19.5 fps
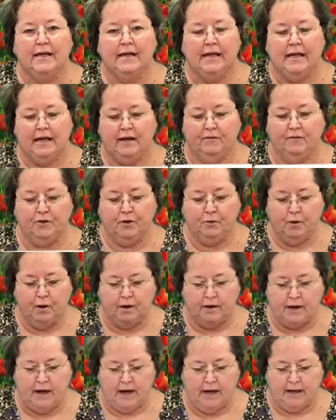If you are
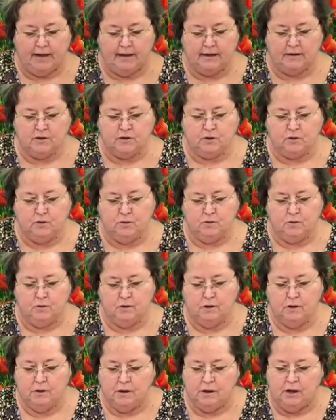not in
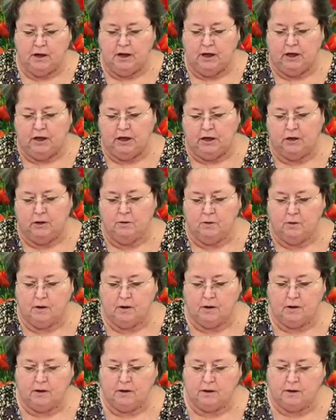school, you
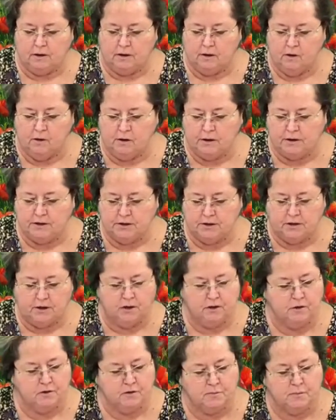are going to
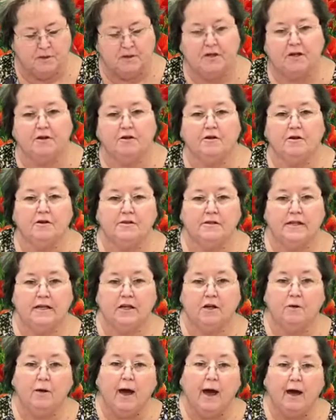use materials that
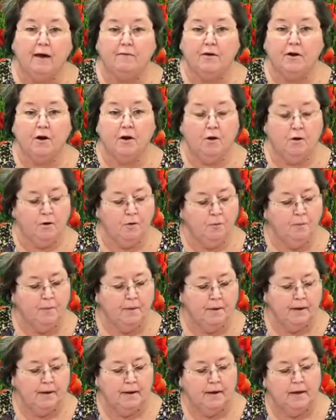you have at home,
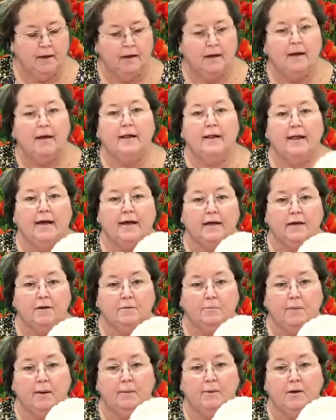like
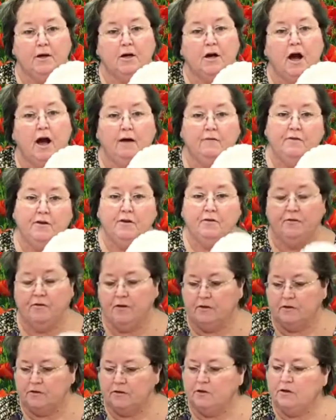maybe a coffee
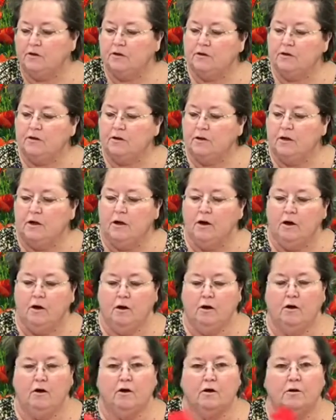filter
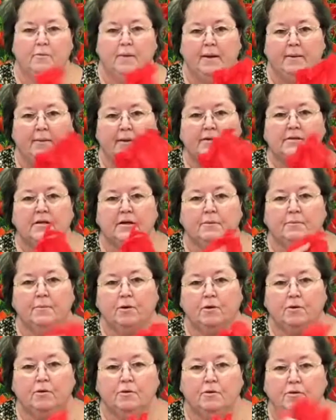or maybe some
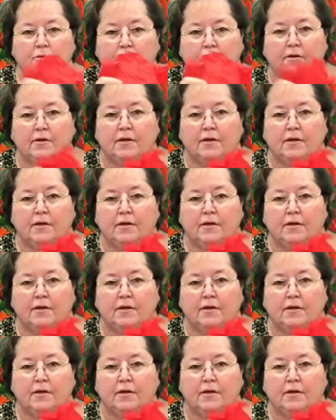old